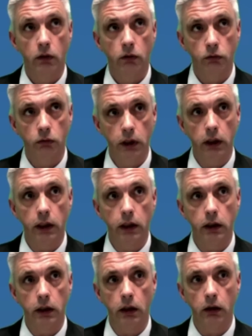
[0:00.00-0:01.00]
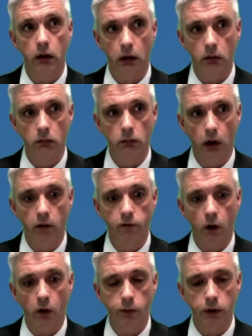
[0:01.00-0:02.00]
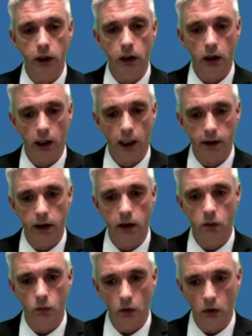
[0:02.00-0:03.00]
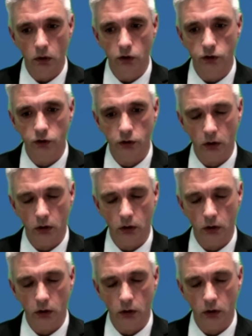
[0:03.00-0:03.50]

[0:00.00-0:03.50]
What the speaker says: Really, my involvement in cladding was